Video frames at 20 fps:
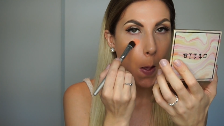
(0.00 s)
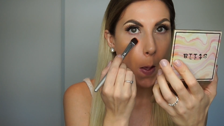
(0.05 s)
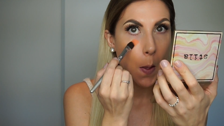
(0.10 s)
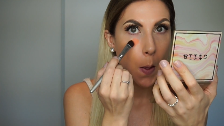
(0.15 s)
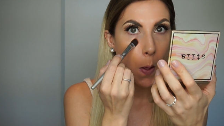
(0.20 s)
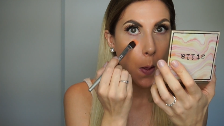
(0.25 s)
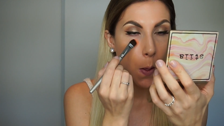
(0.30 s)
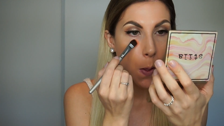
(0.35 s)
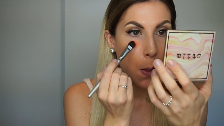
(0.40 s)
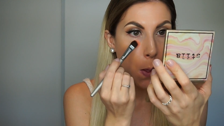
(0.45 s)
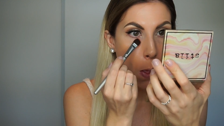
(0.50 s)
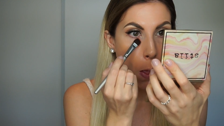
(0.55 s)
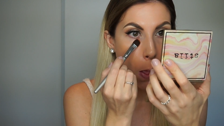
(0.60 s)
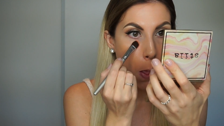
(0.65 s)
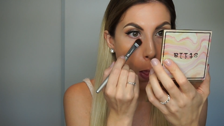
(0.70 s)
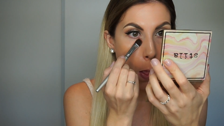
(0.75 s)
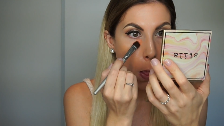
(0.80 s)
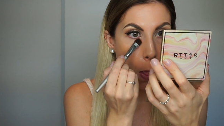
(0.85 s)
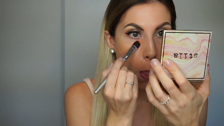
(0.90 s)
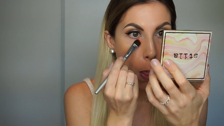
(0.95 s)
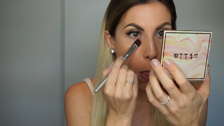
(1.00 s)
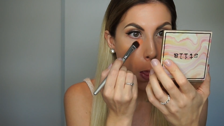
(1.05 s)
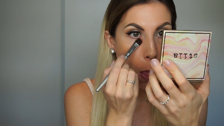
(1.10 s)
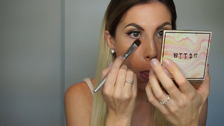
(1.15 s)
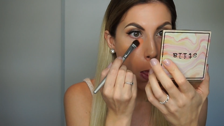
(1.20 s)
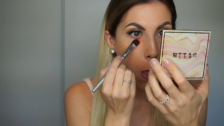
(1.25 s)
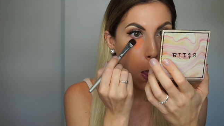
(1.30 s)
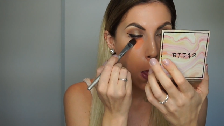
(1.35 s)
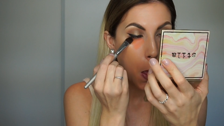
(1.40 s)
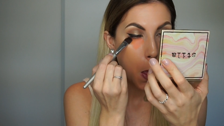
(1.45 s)

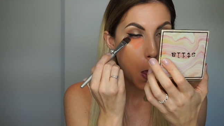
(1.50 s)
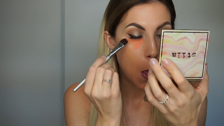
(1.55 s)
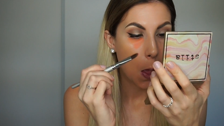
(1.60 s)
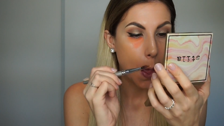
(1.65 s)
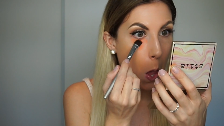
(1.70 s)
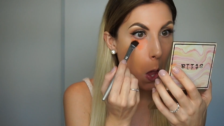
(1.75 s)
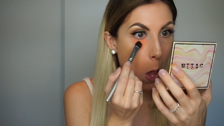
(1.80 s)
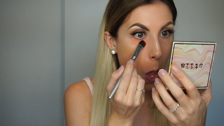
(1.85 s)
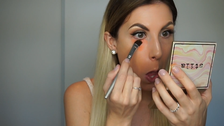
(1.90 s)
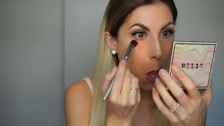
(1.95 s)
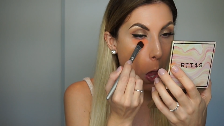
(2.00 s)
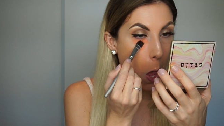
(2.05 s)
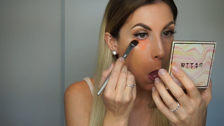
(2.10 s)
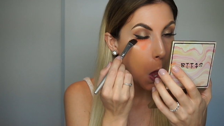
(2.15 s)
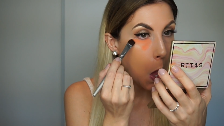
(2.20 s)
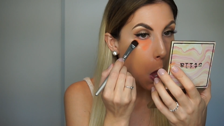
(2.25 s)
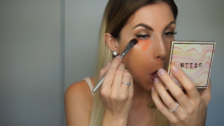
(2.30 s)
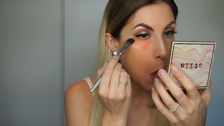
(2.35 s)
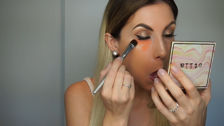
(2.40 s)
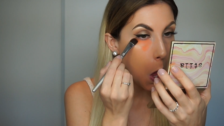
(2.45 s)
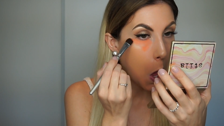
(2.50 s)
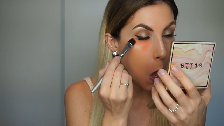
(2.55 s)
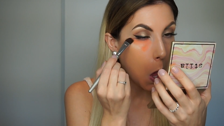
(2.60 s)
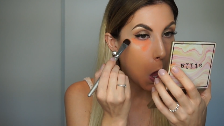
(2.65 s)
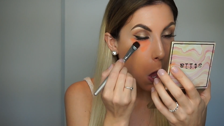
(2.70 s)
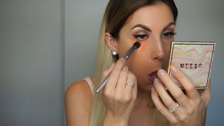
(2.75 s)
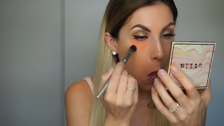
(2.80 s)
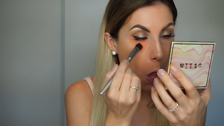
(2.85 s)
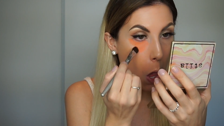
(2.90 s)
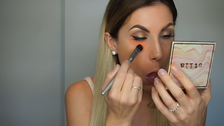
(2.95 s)

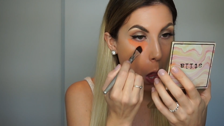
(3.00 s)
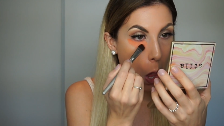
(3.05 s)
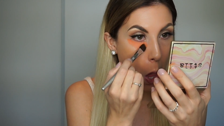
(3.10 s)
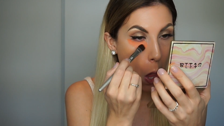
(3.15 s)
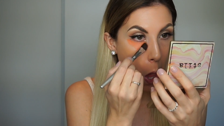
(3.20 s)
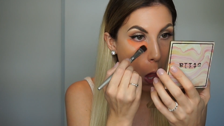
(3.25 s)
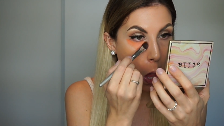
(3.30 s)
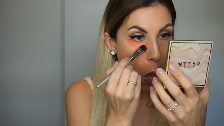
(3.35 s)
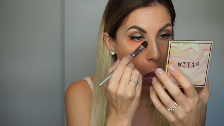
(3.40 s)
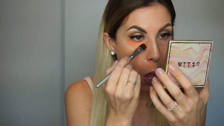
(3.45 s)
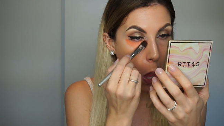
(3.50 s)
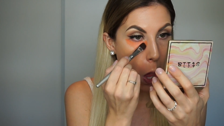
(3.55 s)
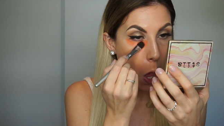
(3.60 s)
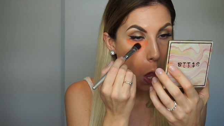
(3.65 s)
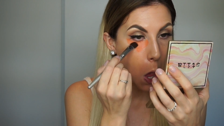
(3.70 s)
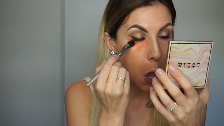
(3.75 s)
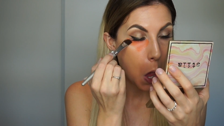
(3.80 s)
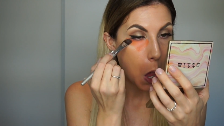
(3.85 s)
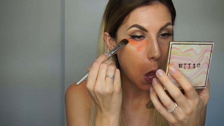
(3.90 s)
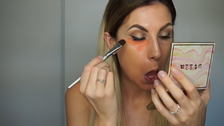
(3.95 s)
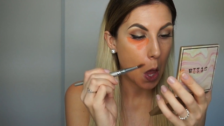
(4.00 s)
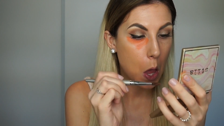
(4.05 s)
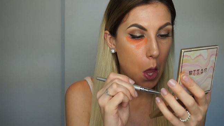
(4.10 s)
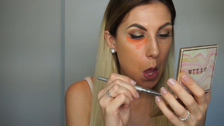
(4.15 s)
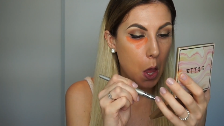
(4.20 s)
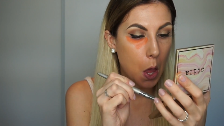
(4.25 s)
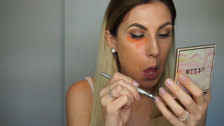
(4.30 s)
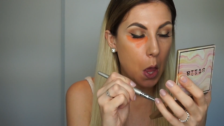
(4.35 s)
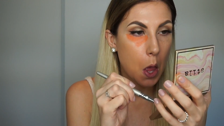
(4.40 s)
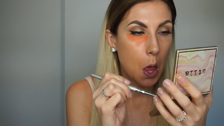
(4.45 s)

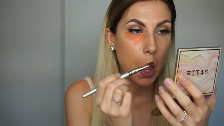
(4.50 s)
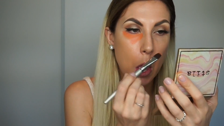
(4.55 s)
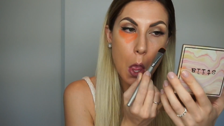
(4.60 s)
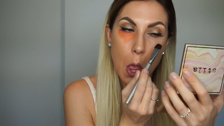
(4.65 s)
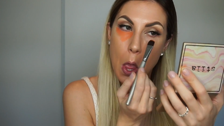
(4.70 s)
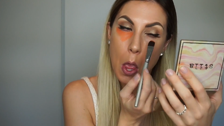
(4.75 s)
Nothing is said.